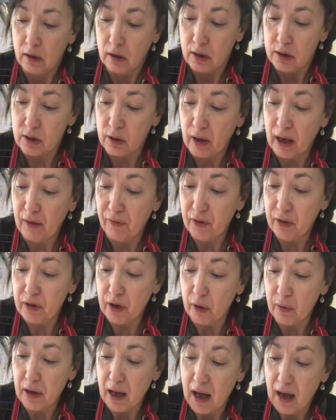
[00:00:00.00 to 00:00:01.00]
So if you
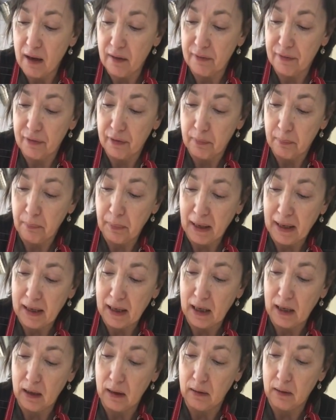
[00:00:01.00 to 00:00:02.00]
don't have
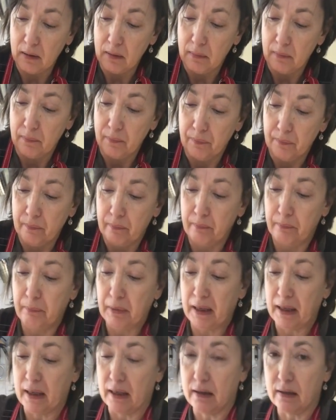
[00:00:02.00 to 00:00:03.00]
baking
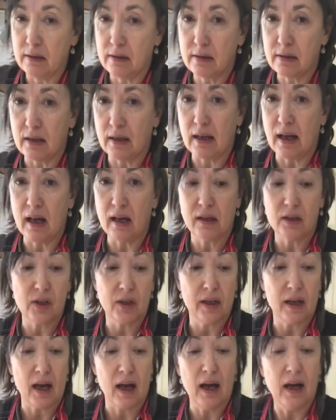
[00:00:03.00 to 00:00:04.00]
beans, and
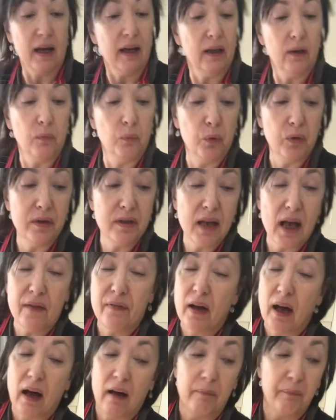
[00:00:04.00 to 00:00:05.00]
actually I would never
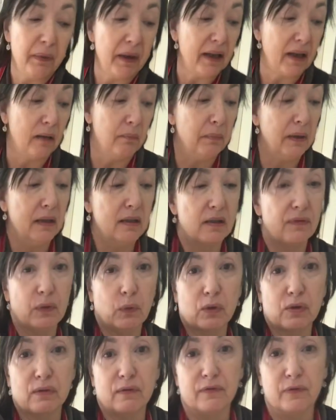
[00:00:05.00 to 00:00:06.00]
have bacon beans if it
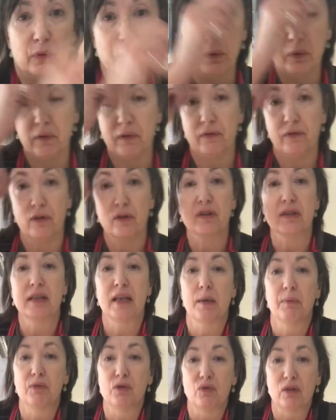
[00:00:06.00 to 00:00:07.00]
wasn't for Fond at
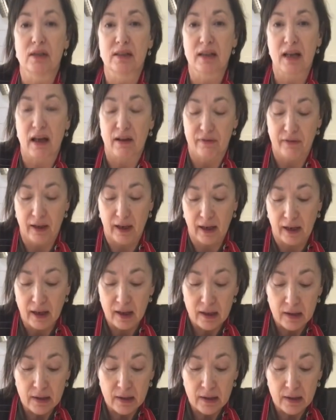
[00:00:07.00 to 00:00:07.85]
Nathan Street's Cafe.